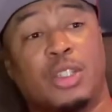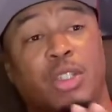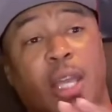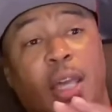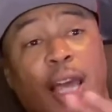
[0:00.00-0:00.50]

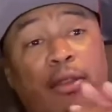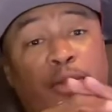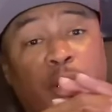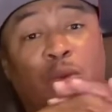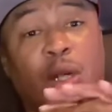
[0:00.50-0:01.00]
the
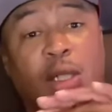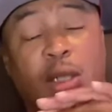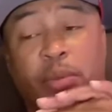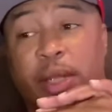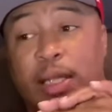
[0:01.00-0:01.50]
851
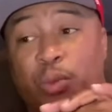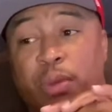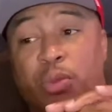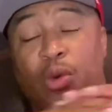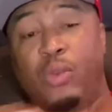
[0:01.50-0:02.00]
should be
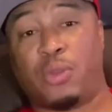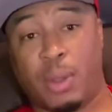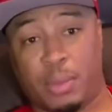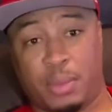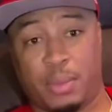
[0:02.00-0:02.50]
removed
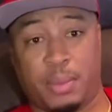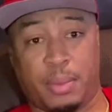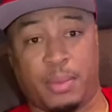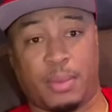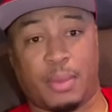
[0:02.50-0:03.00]
from it,
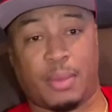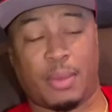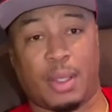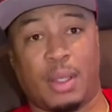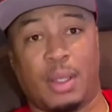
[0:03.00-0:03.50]

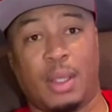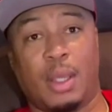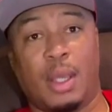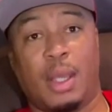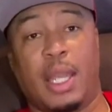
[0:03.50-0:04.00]

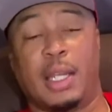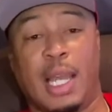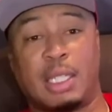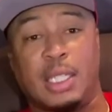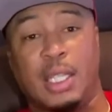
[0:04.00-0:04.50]
and
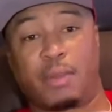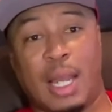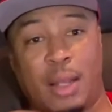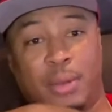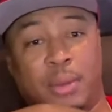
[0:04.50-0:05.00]
not to give it
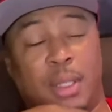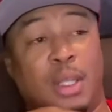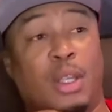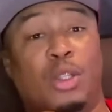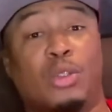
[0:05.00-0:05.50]
out.
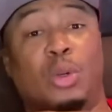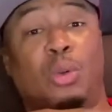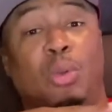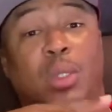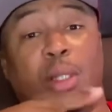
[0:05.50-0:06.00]

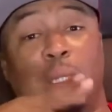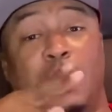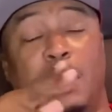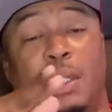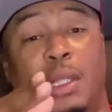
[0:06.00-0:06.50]
So
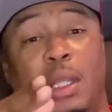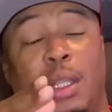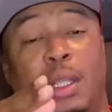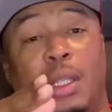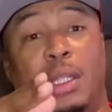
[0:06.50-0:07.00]

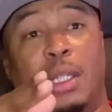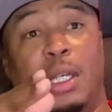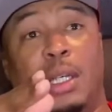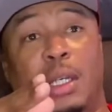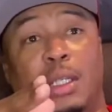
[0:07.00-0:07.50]

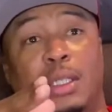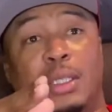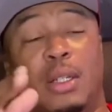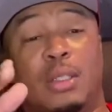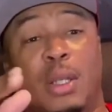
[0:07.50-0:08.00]
the
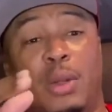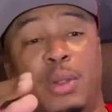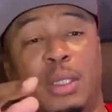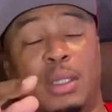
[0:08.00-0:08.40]
state attorney